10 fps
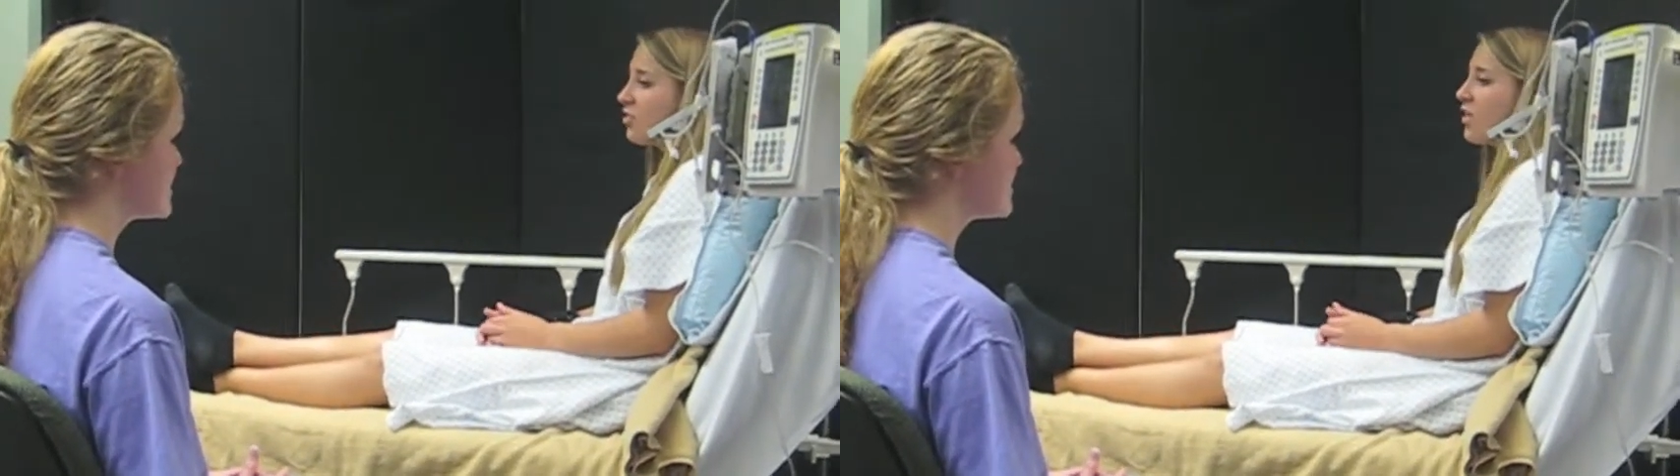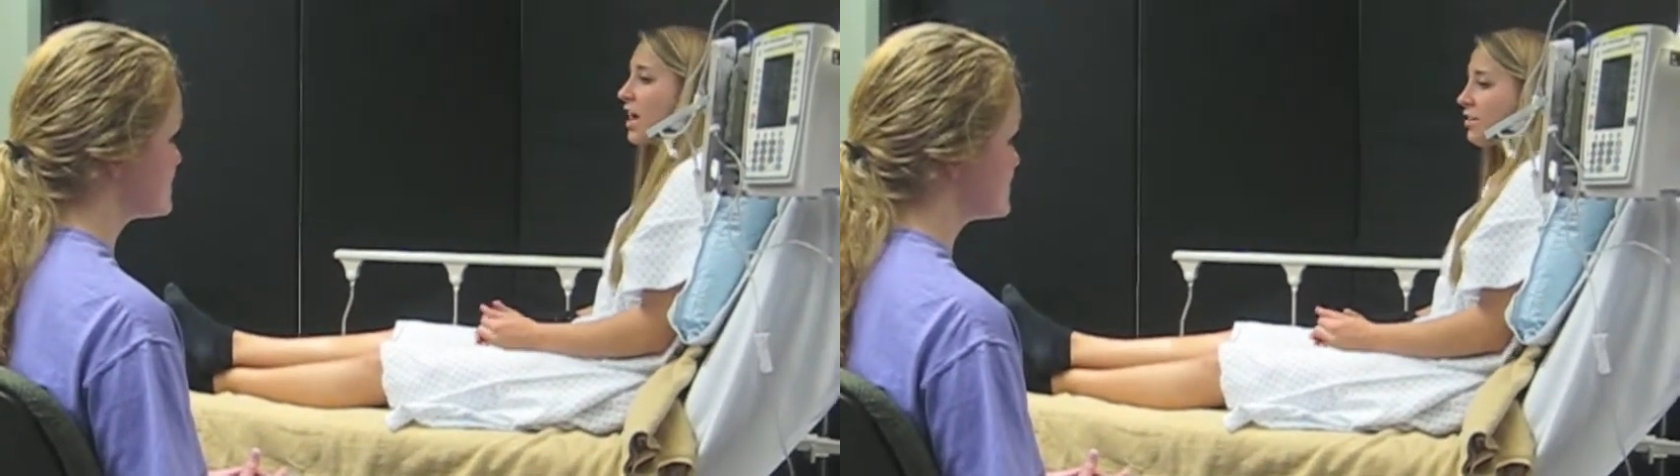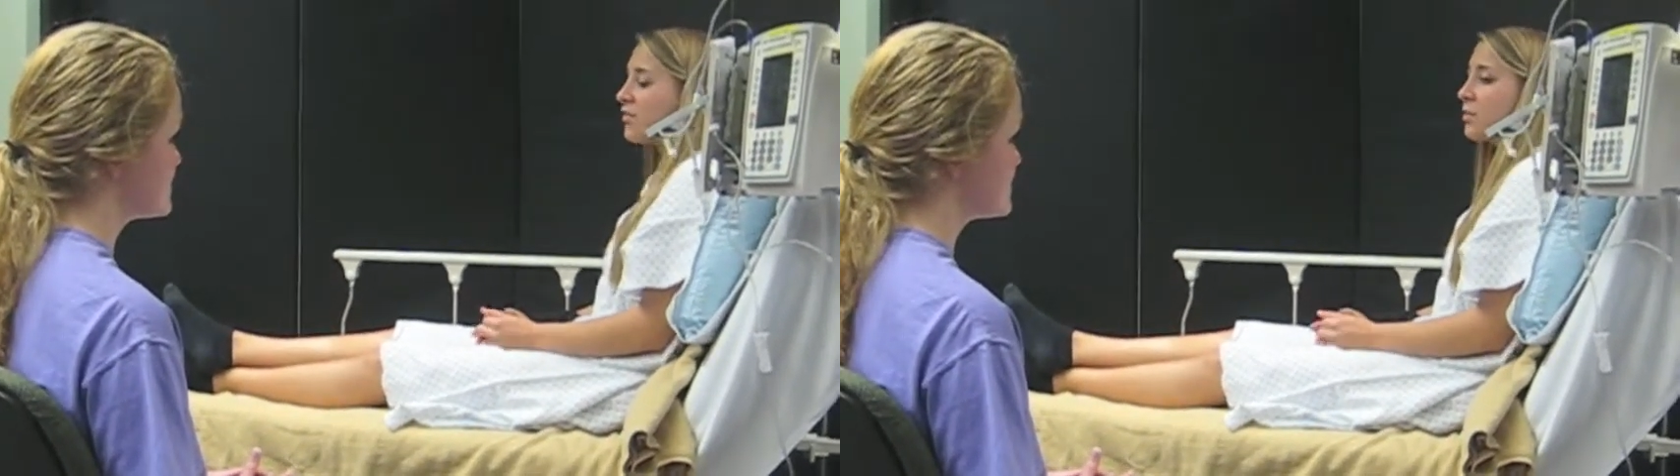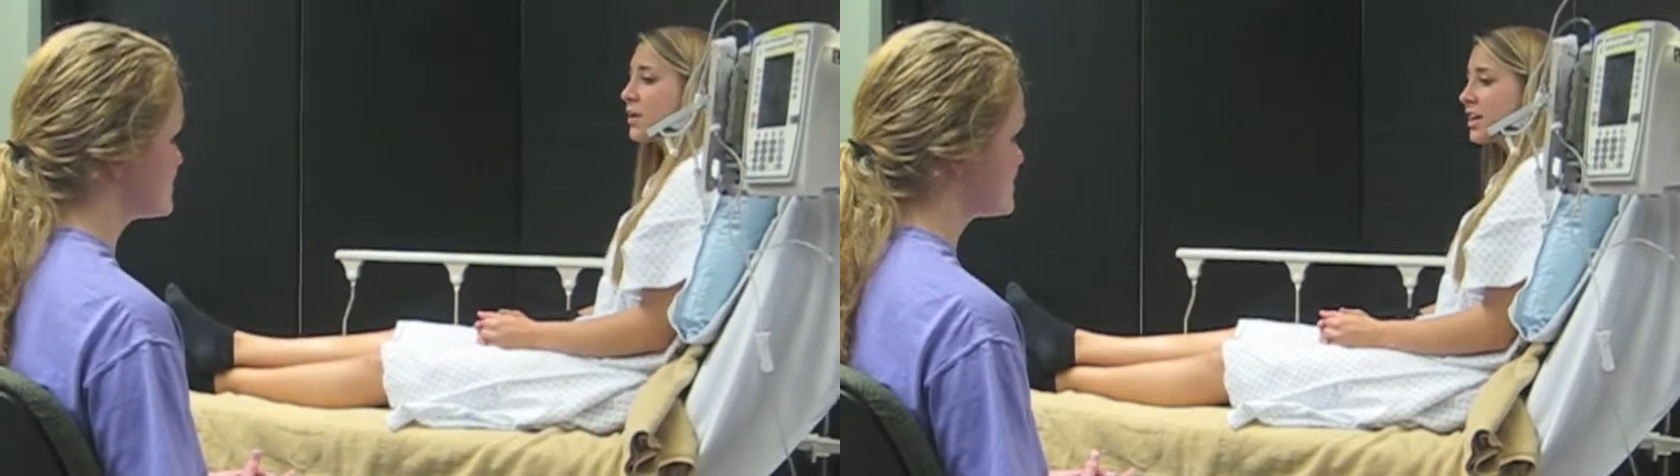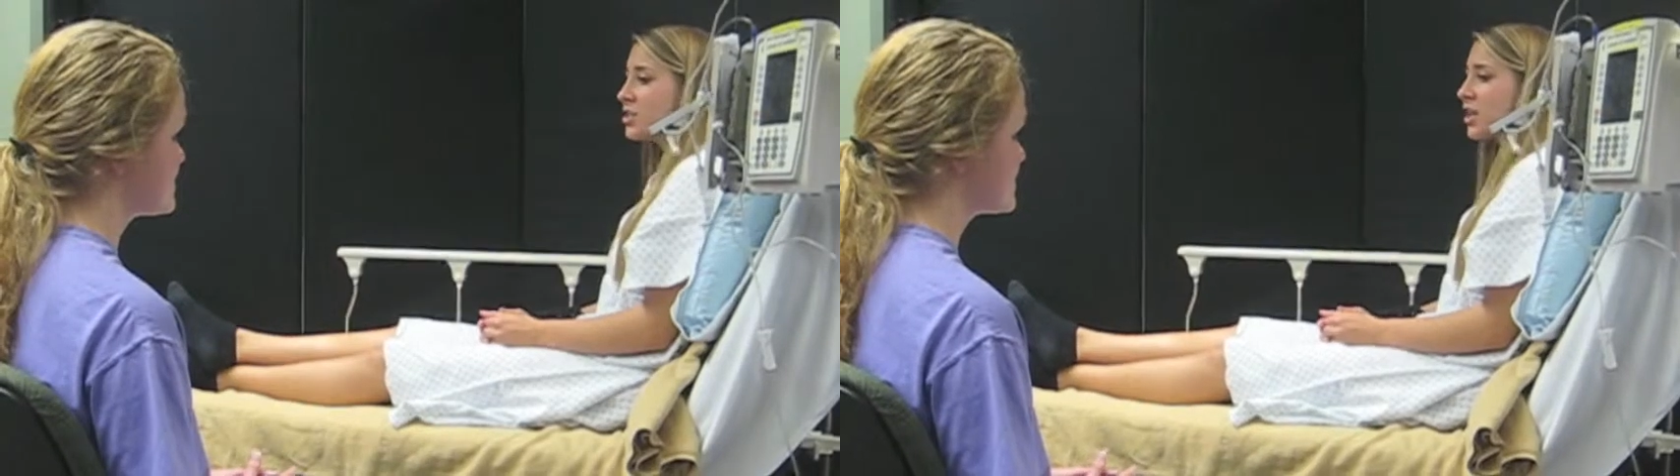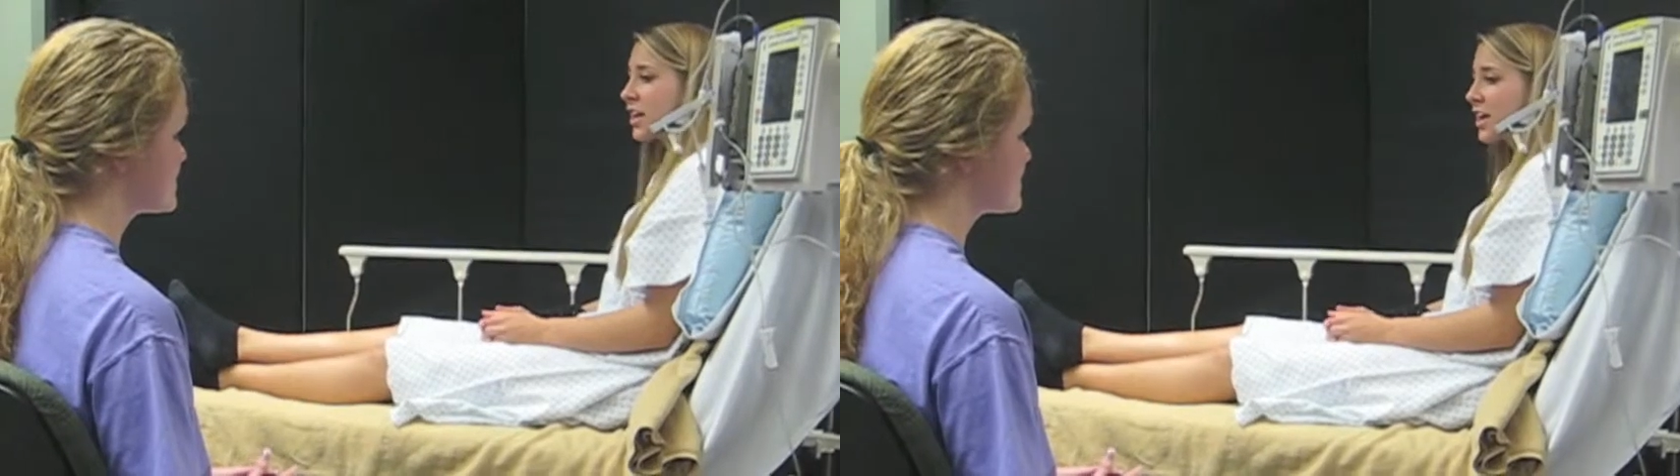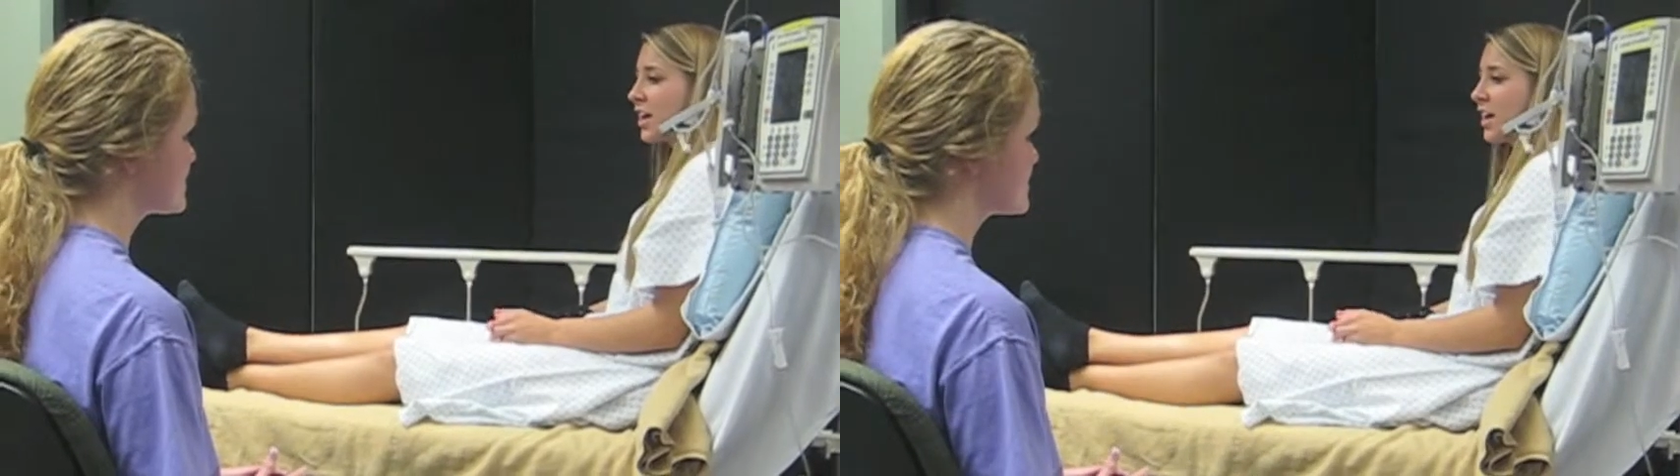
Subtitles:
a lot of fun when I drink,